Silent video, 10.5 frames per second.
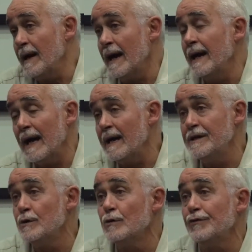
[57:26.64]
I
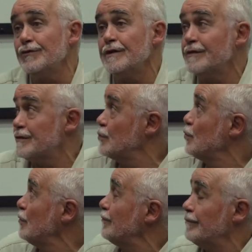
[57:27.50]
use this
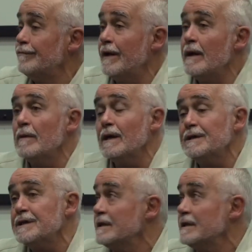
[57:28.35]
tool very much.